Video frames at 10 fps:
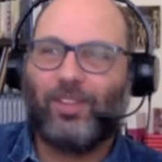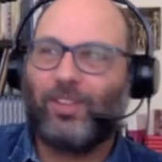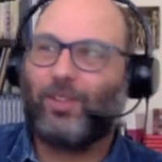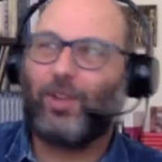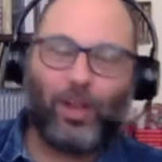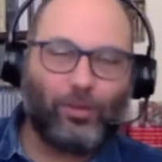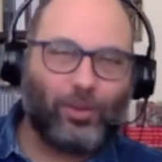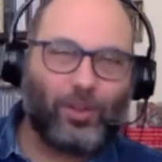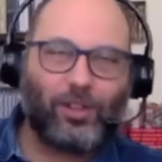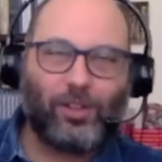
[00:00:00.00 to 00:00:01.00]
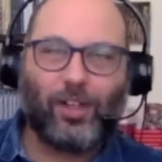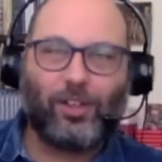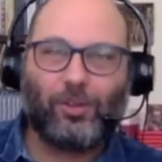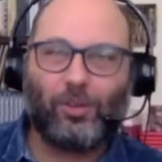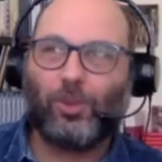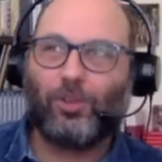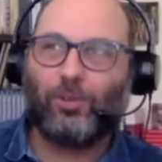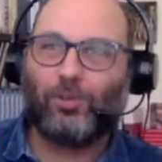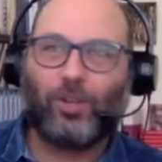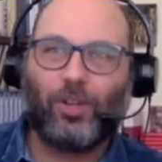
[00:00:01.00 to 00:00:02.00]
I have the collected works of
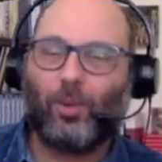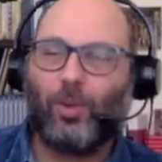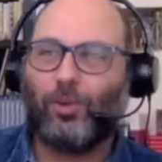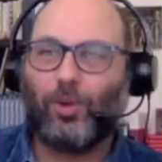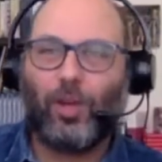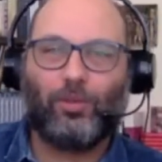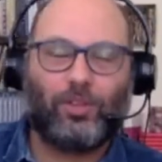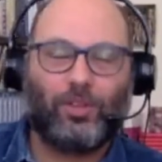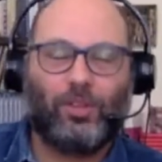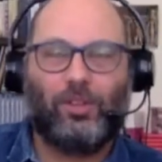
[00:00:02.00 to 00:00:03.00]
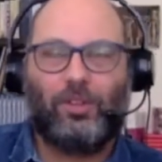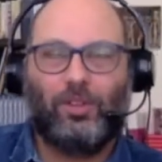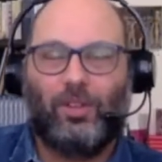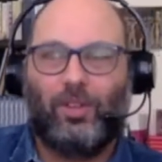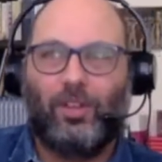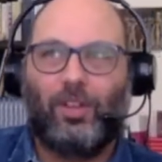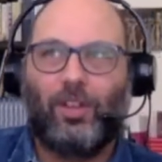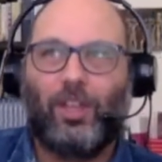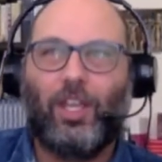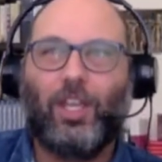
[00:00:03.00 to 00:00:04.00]
Freud. I went through everything.
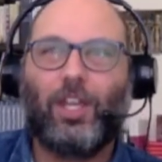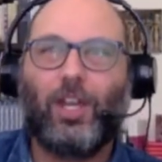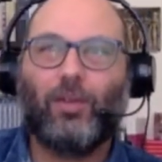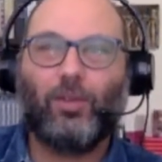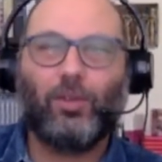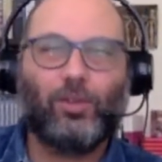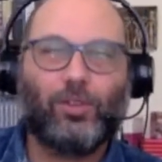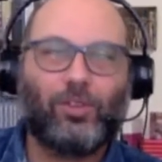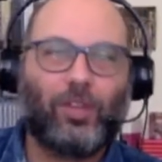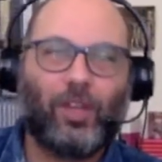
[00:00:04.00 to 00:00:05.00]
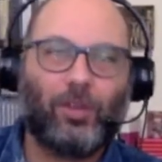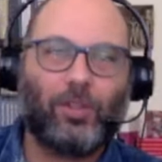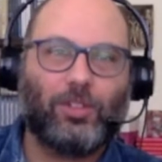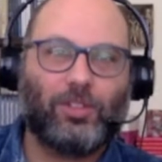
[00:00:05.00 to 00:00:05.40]
he never uses that image.